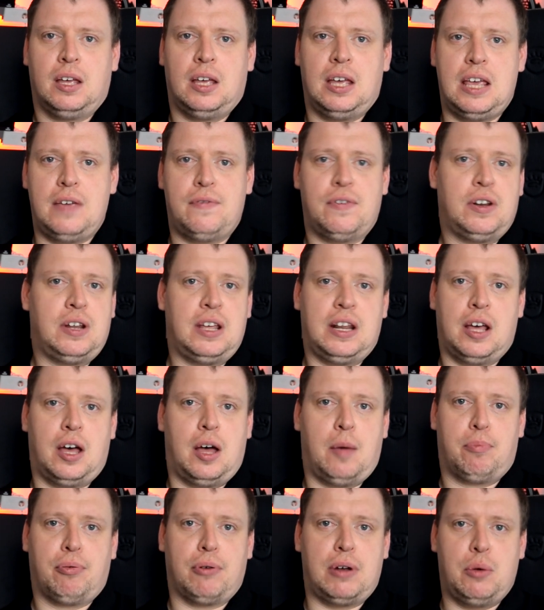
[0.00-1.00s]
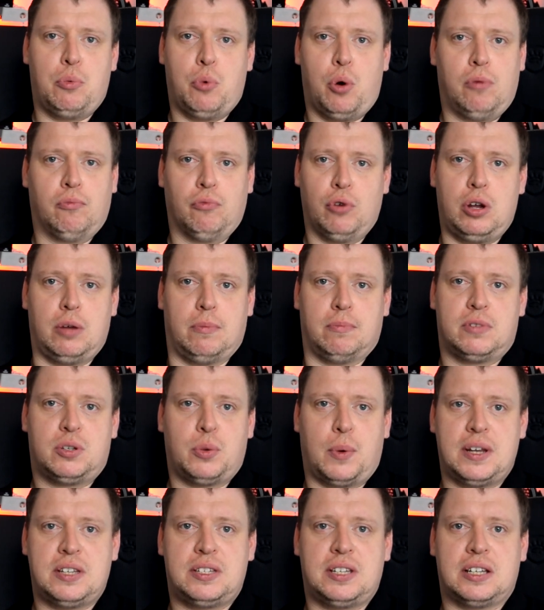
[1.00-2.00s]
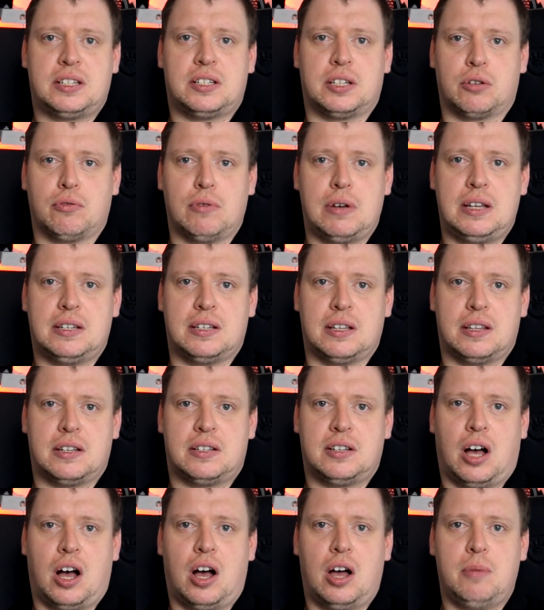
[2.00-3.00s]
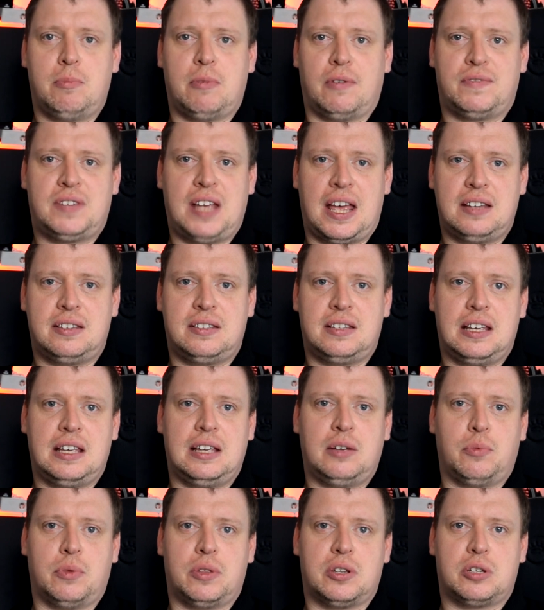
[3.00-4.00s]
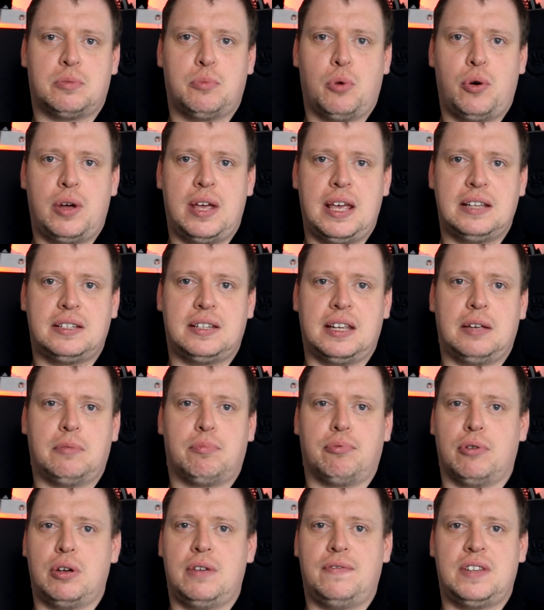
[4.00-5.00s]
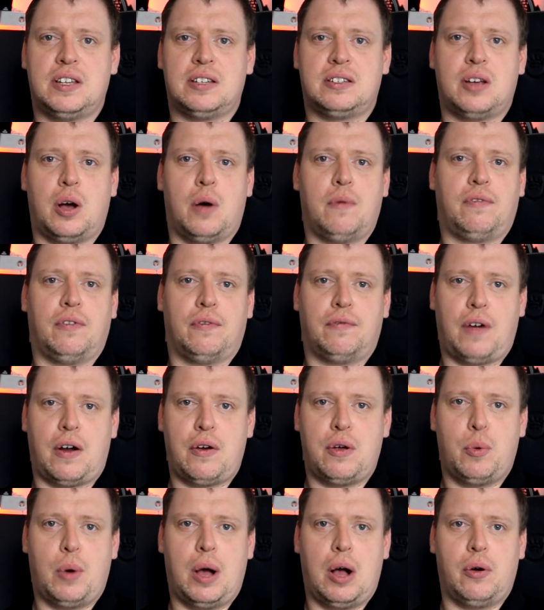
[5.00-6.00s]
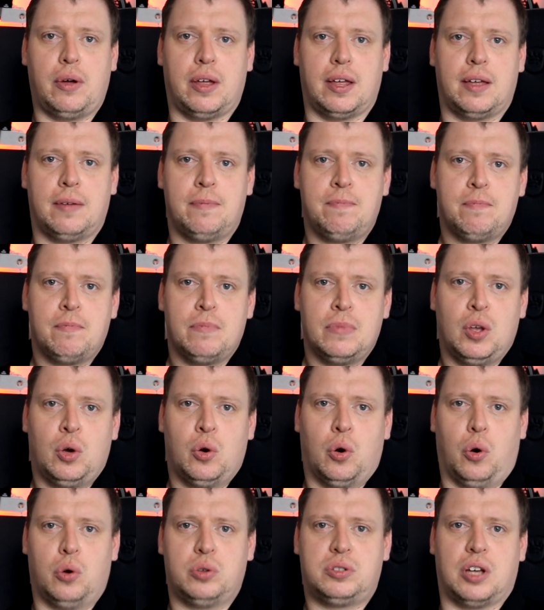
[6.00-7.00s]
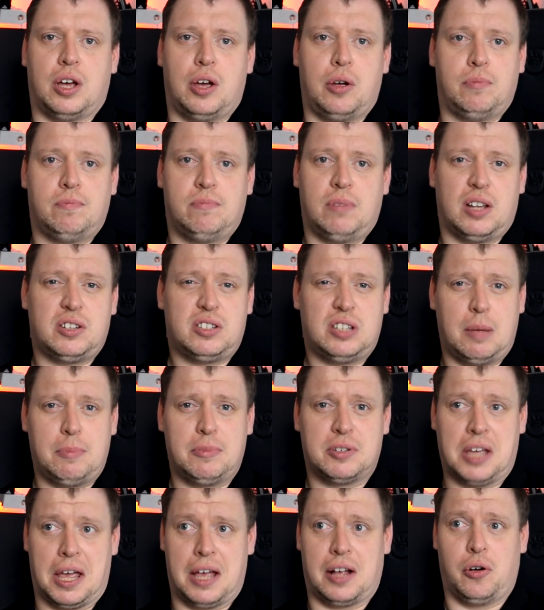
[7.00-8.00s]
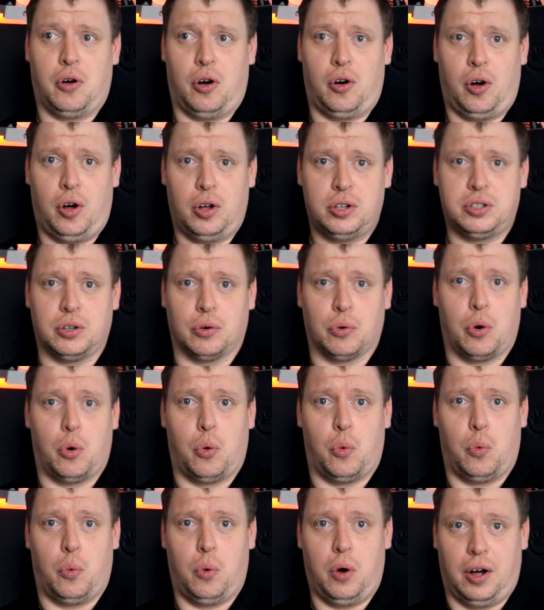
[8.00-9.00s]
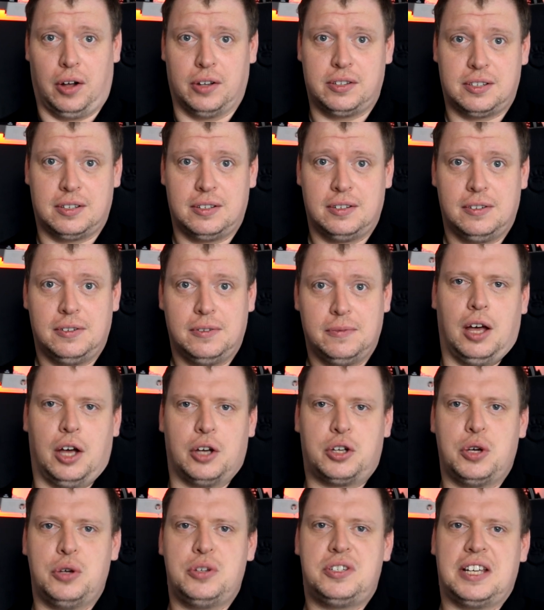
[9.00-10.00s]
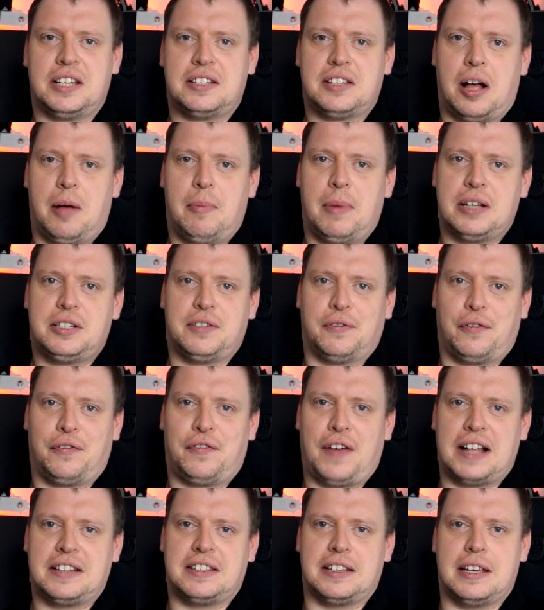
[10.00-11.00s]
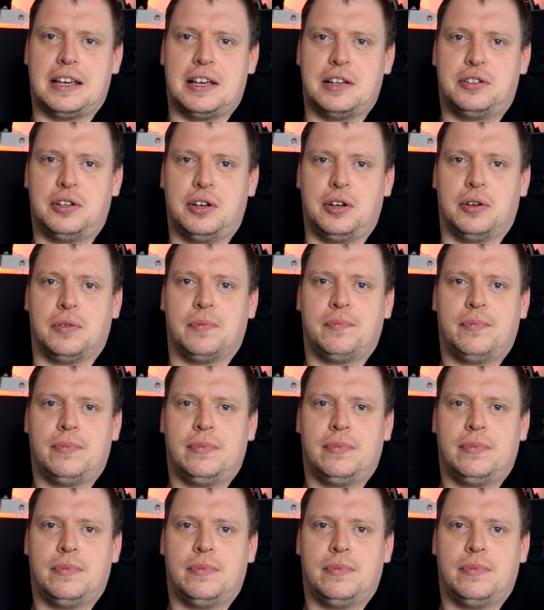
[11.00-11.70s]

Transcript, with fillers: Even in a pretty warm room, 26 degrees at the time of testing with a small heatsink proved itself very well here. Also, some summer's getting hotter or what? Acoustics aren't much of a factor here too.